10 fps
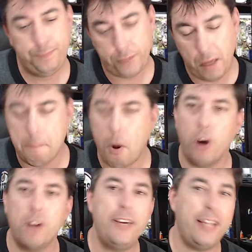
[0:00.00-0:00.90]
part
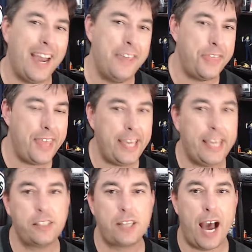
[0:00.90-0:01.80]
of it, I think,
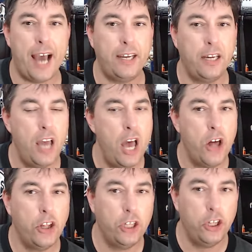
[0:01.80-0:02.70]
has kind of
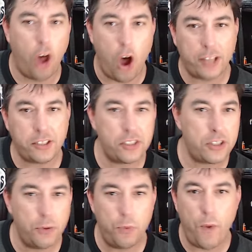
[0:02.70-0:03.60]
lost
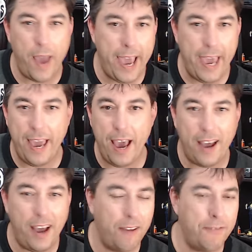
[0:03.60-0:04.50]
the way
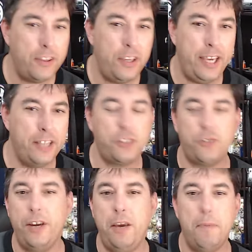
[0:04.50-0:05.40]
of the
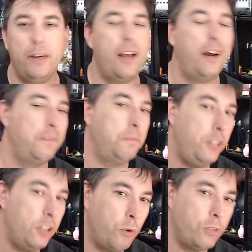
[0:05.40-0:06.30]
history, but, uh, you
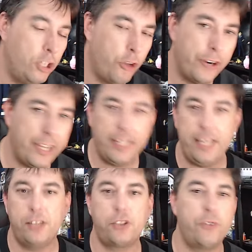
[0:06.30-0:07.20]
know, learning the
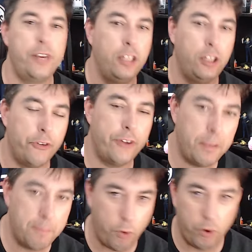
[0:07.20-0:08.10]
history, learning
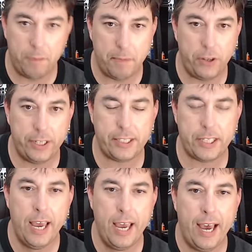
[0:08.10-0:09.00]
more about it,
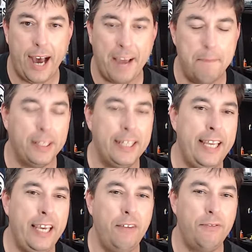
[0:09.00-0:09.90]
I
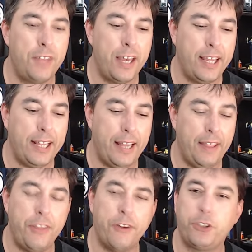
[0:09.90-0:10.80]
believe that
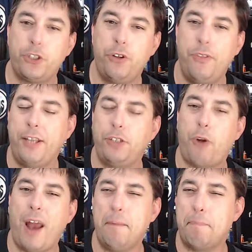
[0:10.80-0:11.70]
They're, they
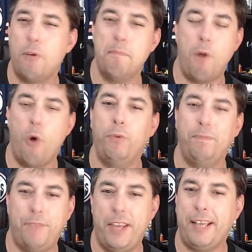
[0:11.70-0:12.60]
try to promote
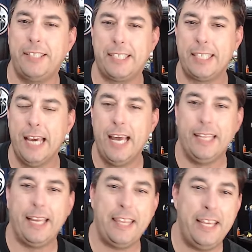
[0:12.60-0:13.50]
things
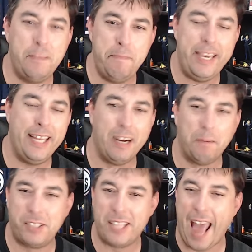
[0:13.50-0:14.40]
like these
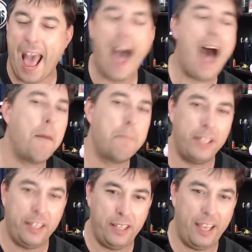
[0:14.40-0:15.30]
meetups that happen
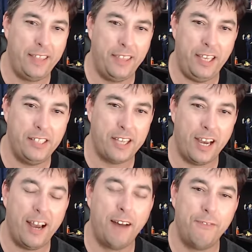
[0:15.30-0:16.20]
in these uh,
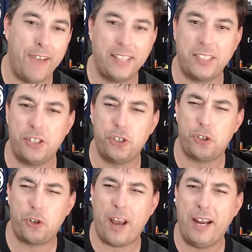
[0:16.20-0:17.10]
events, and just
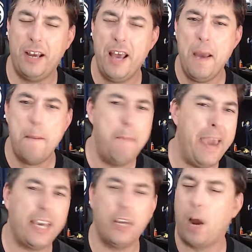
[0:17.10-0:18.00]
try to
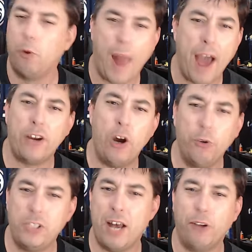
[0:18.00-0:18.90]
make it around a
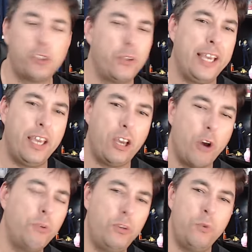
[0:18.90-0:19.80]
hotel so they can
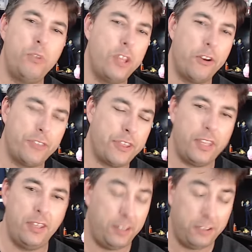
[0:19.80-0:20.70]
go do their
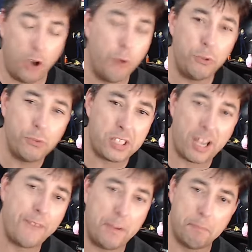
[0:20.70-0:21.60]
th go do
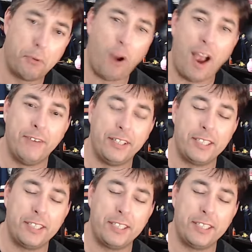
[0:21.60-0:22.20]
stuff in private.